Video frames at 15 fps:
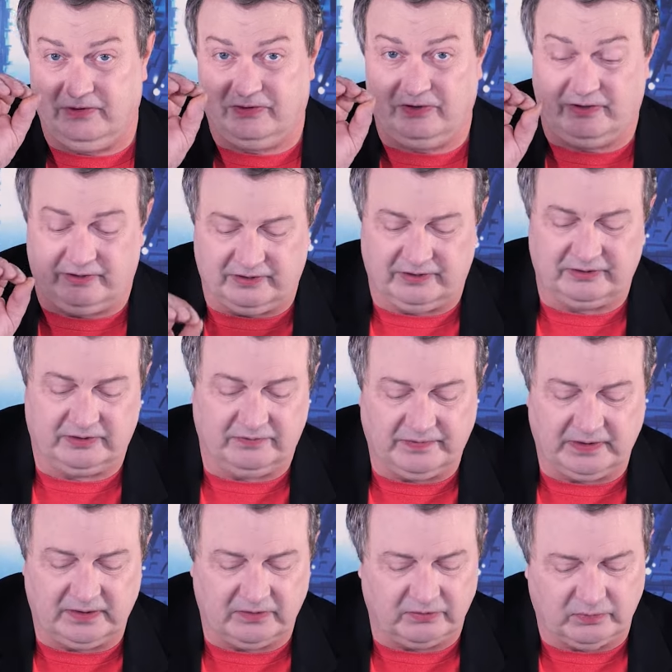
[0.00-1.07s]
can start to hurt the
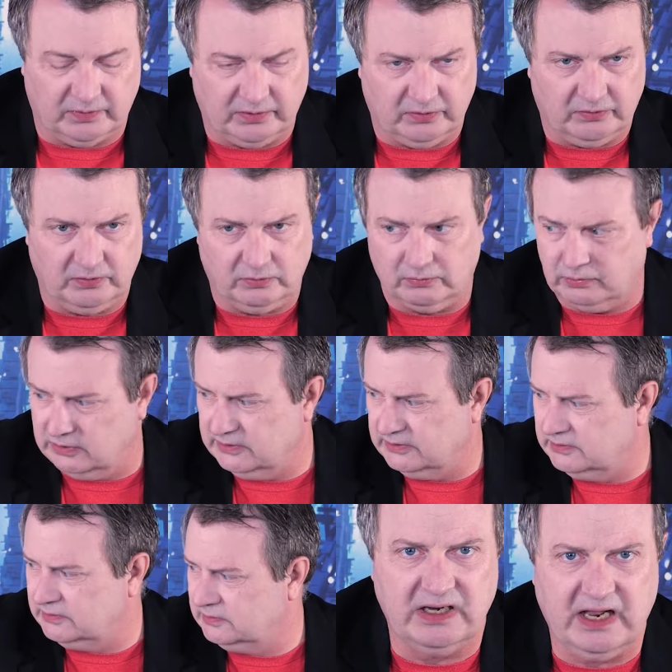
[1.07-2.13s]
fingers when you do
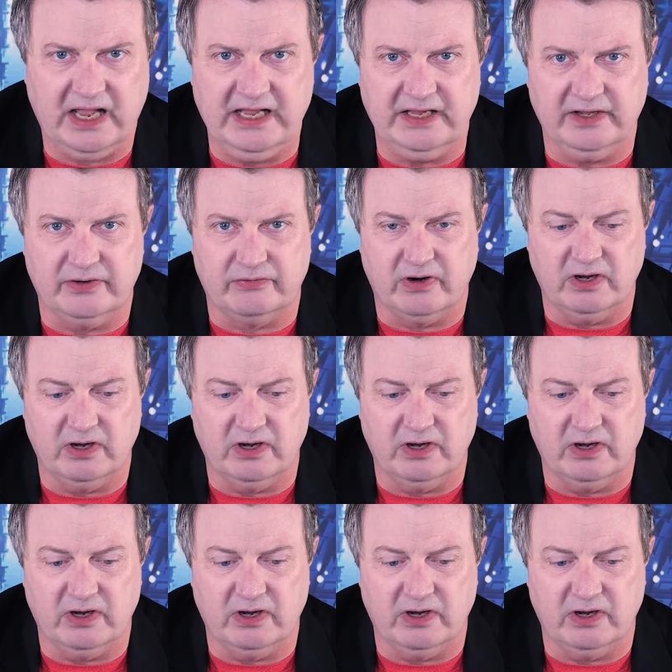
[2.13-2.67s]
eight in a